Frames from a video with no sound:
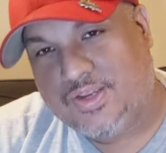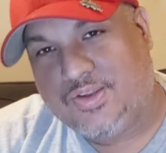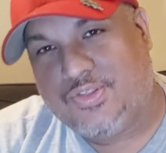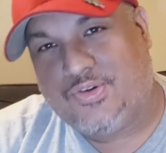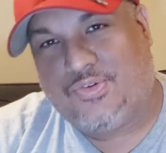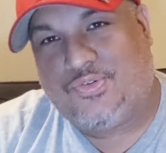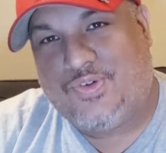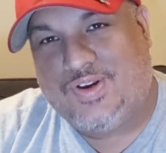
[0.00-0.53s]
my
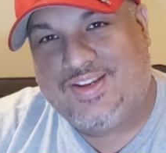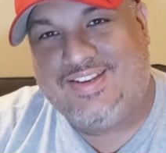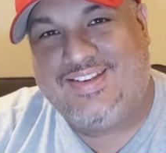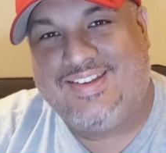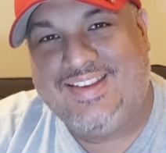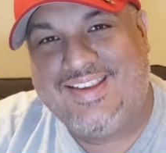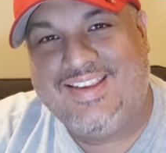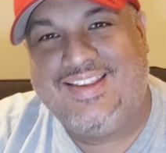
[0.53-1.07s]
other
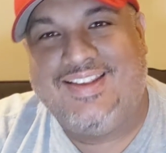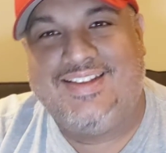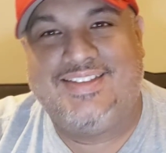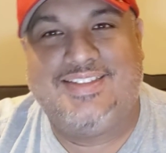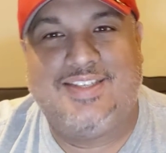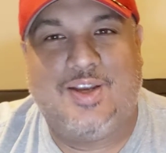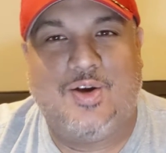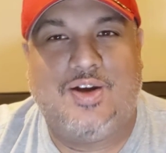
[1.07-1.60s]
friend.
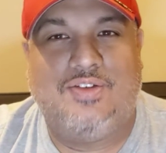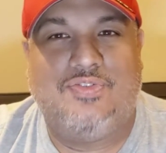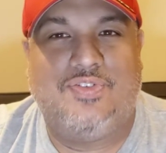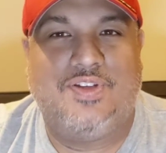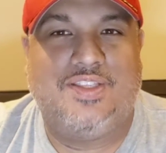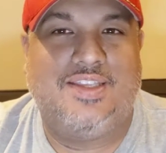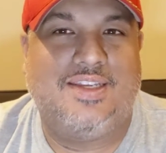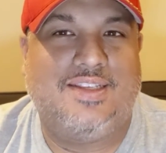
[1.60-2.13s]
So I
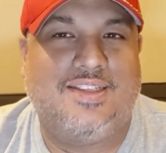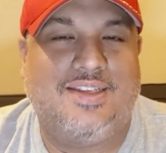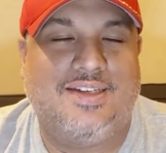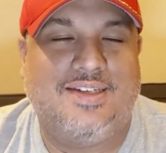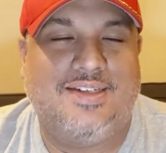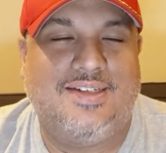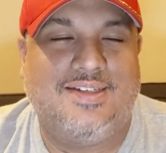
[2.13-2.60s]
feel like